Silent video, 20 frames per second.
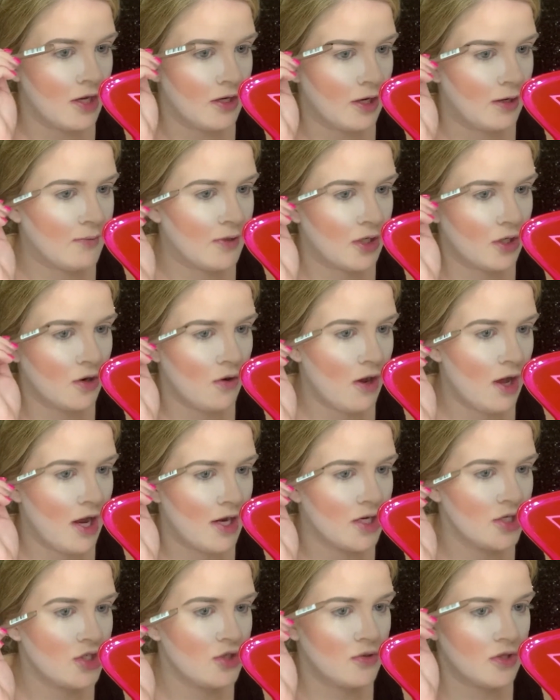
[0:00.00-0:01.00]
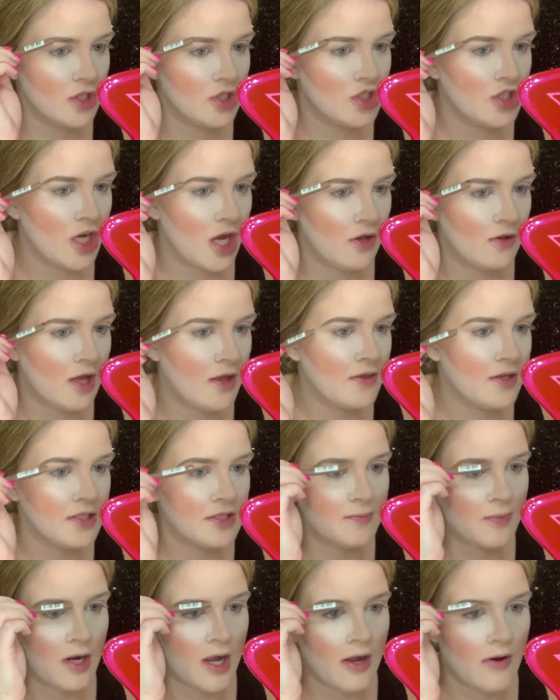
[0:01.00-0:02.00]
I'm going to go ahead and do the gel on
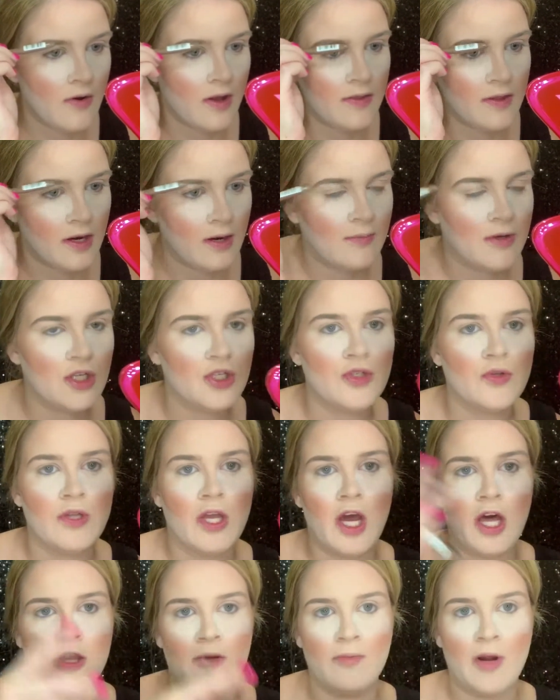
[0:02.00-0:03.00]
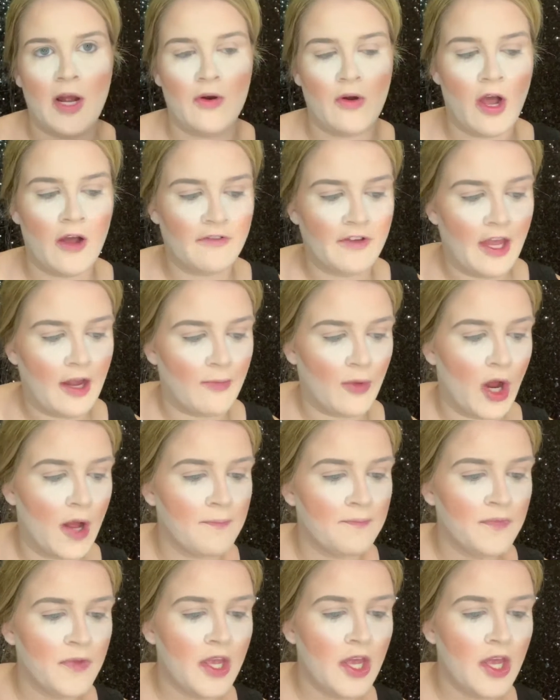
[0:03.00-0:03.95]
this brow, and then I'm going to do the other brow off camera.